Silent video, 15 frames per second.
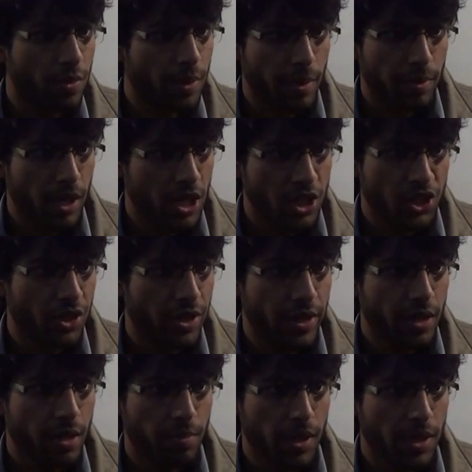from Chemical
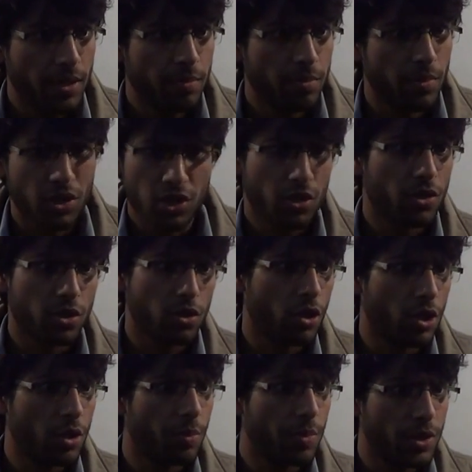Engineering applied, because it was
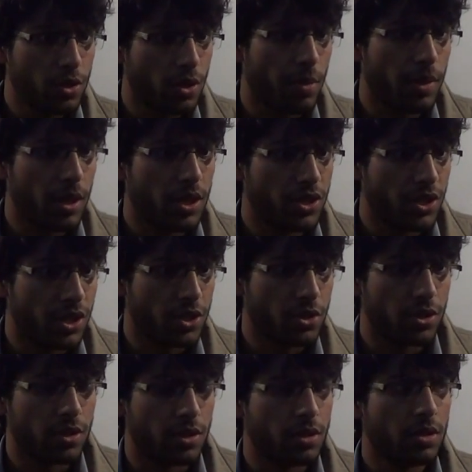only open to Chemical Engineering
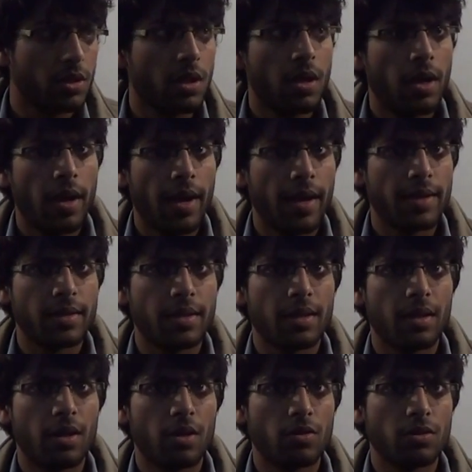students. And
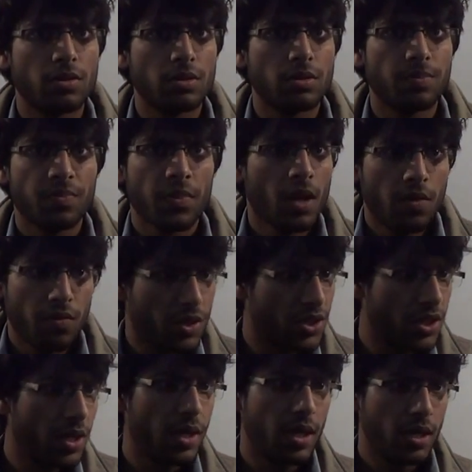then around, first
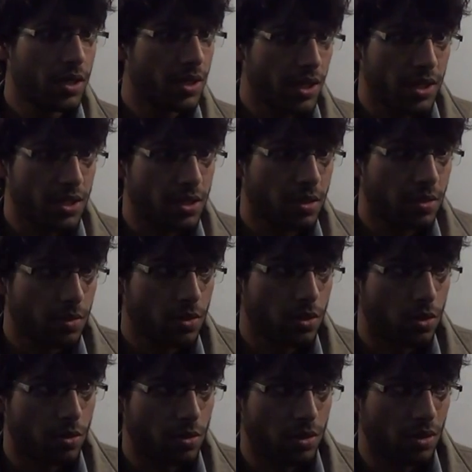they held a test.
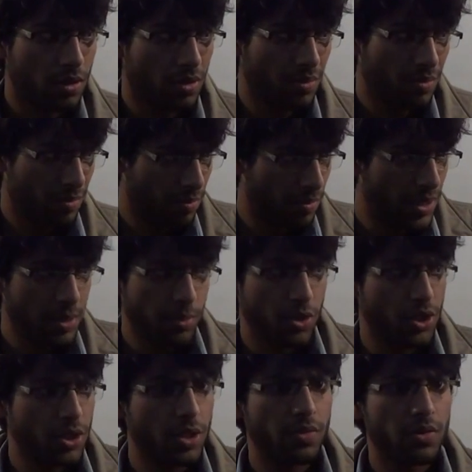So the basic
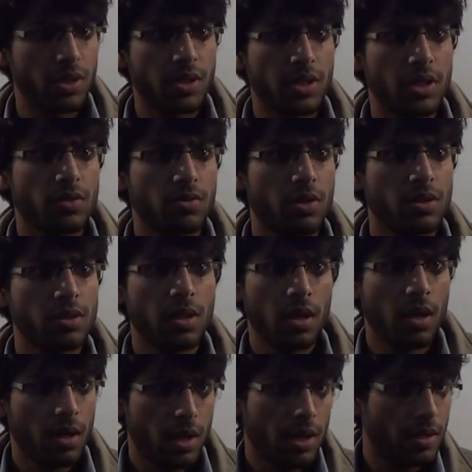procedure for the test was,
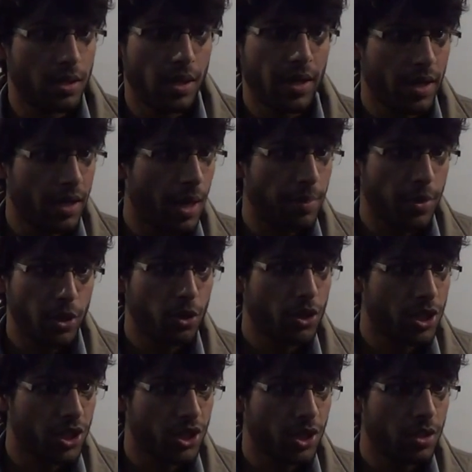they had an aptitude
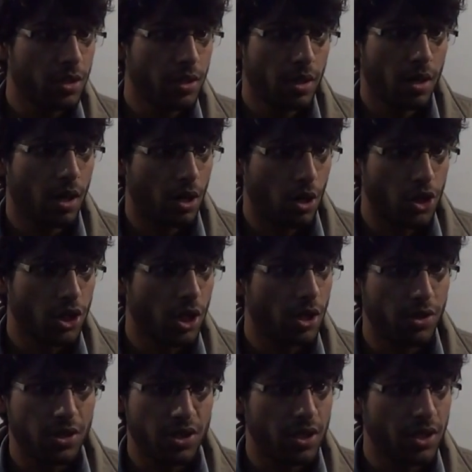section, a logical
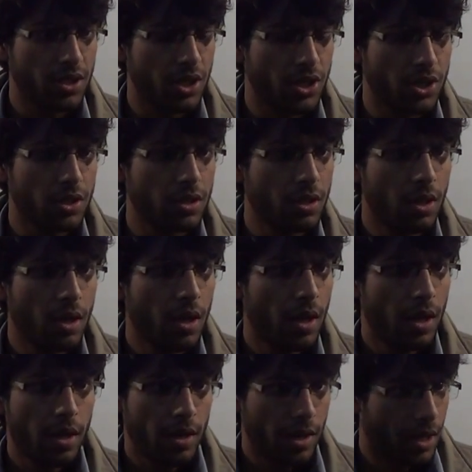reasoning section,
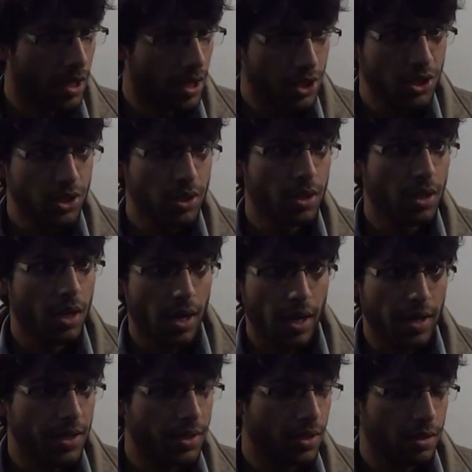English,
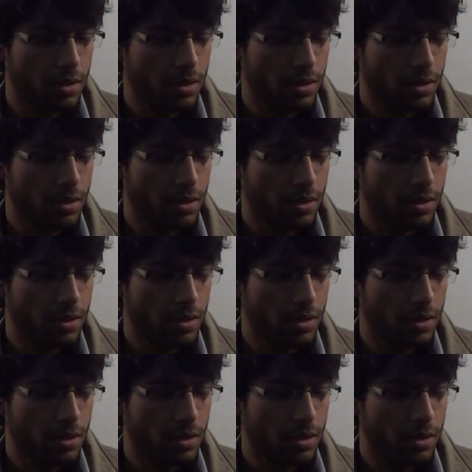and